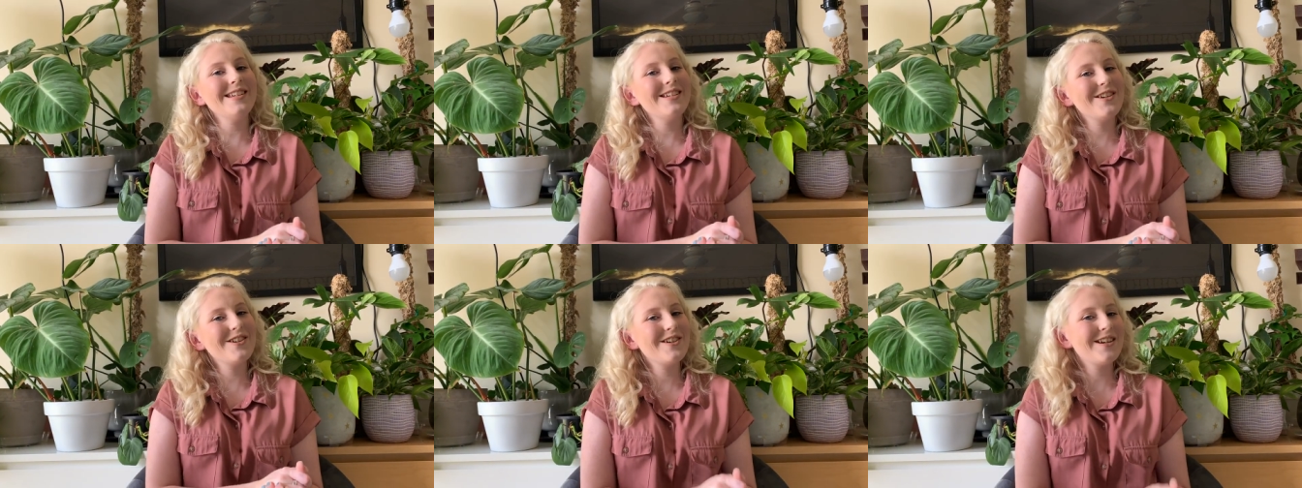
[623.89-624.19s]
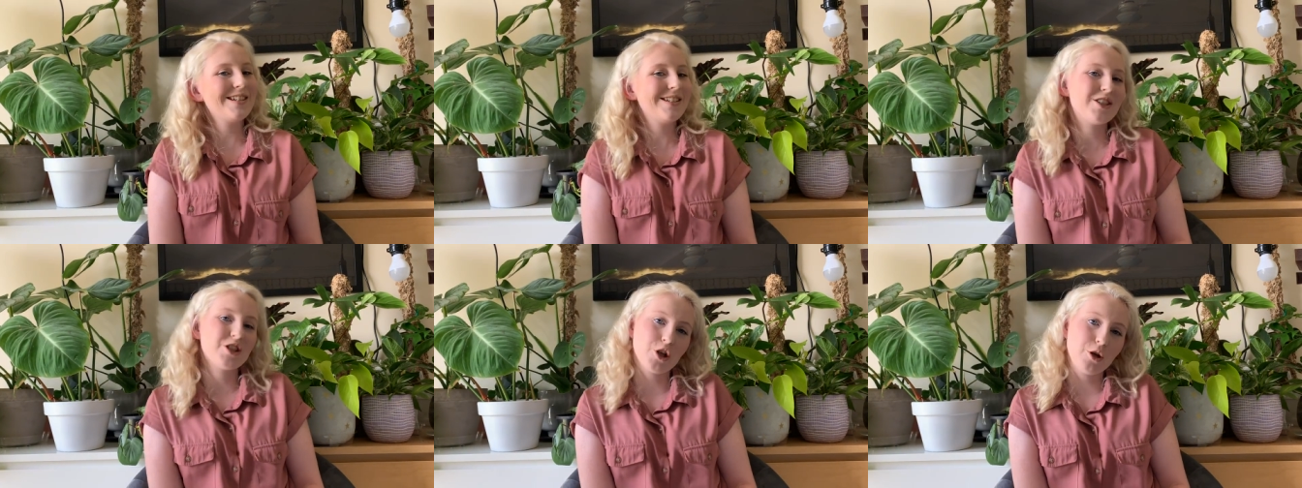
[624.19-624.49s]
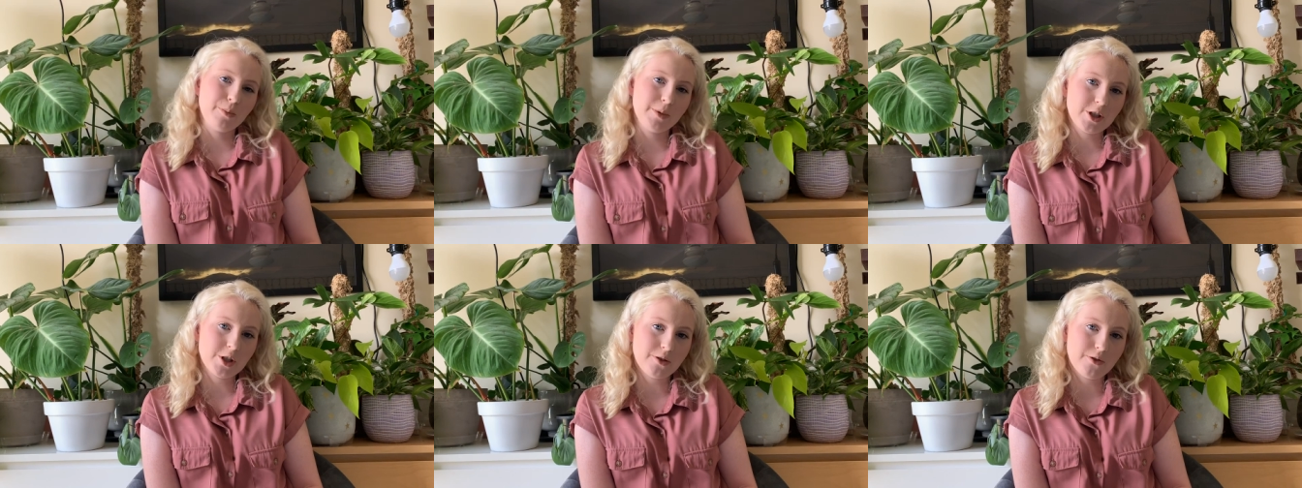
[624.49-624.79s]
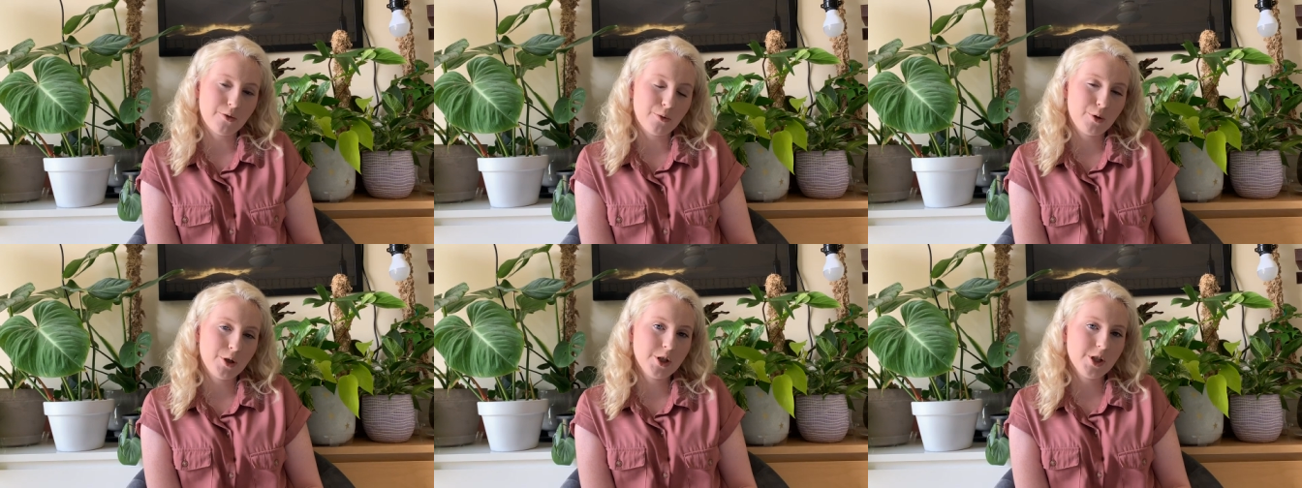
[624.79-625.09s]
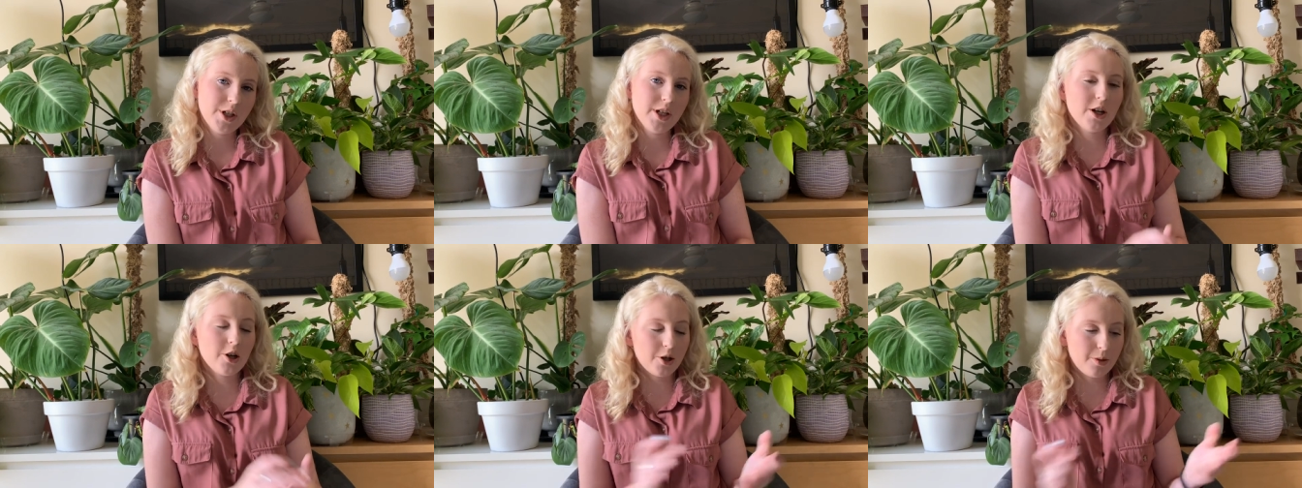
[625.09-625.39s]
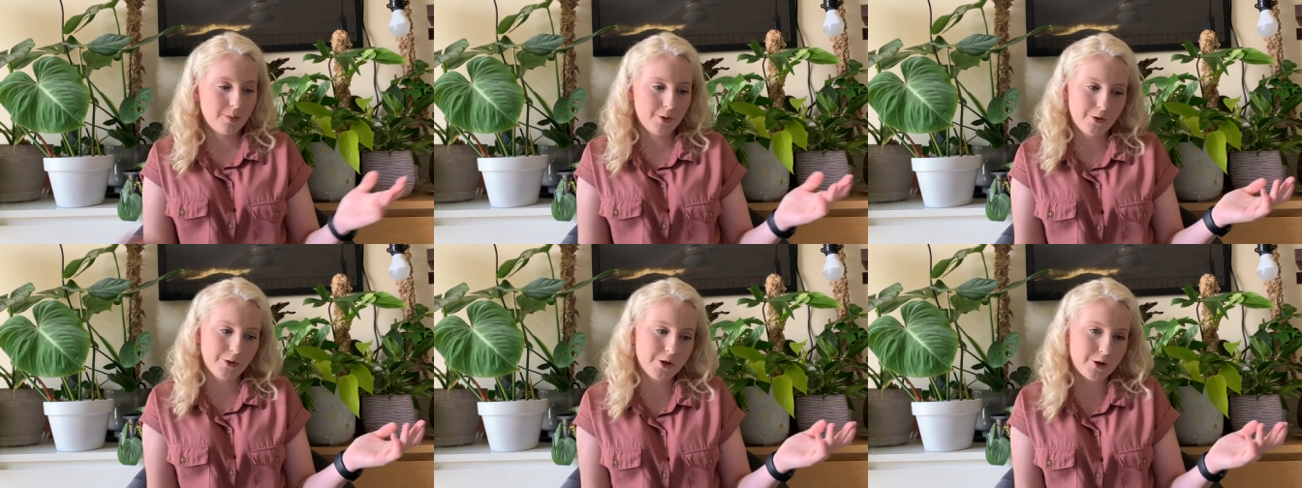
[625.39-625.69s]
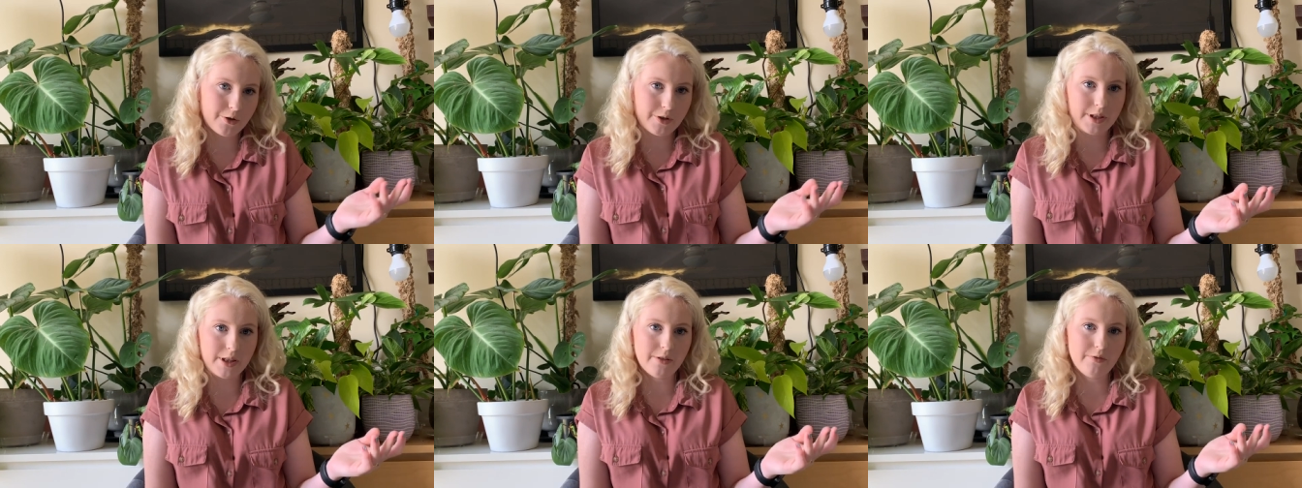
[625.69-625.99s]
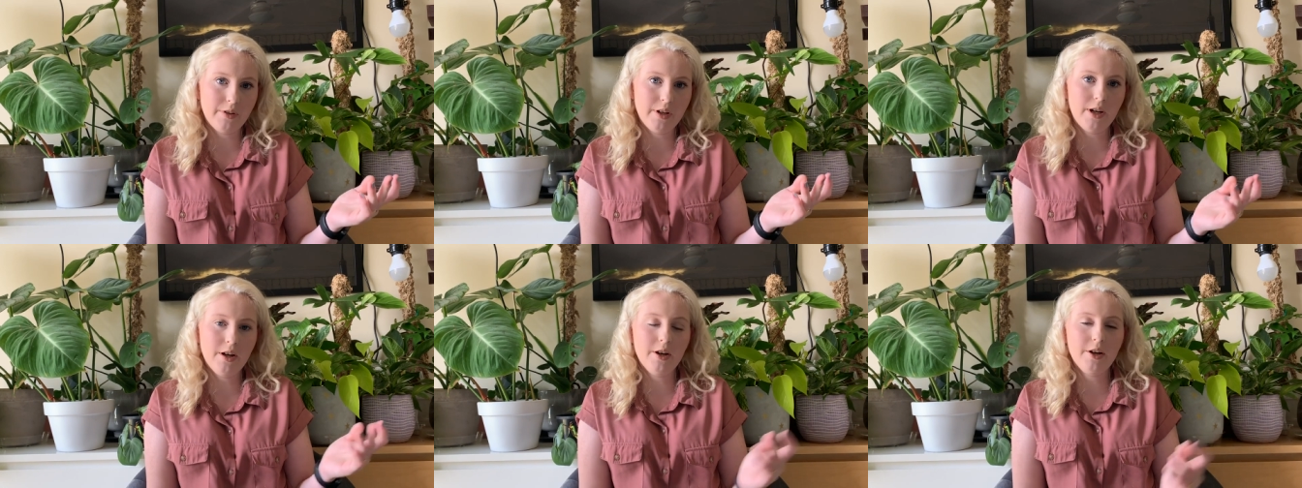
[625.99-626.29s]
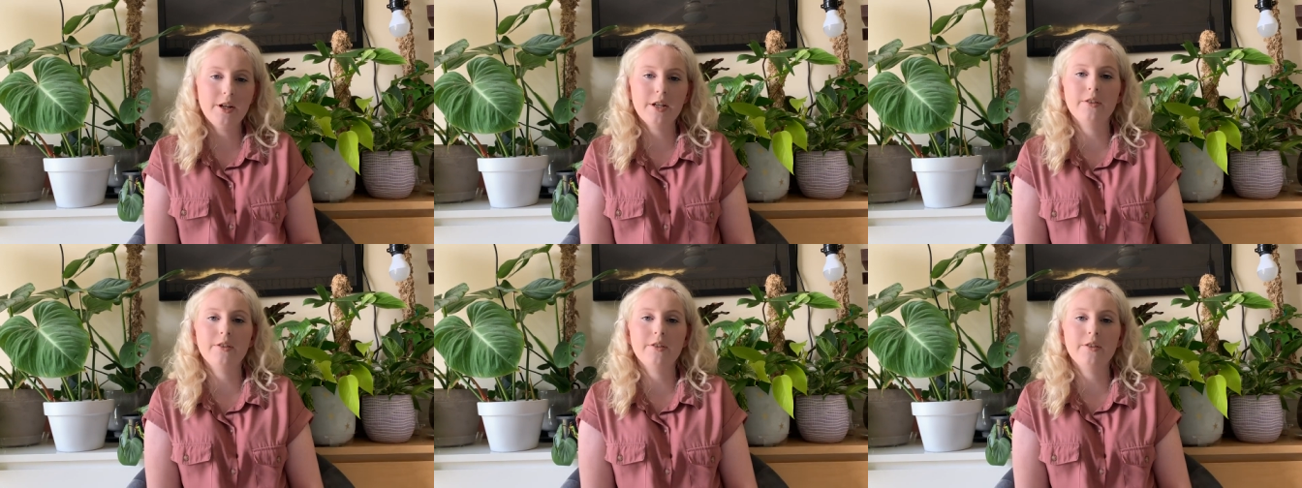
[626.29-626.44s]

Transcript: you guys so much for watching. I hope you enjoyed the video.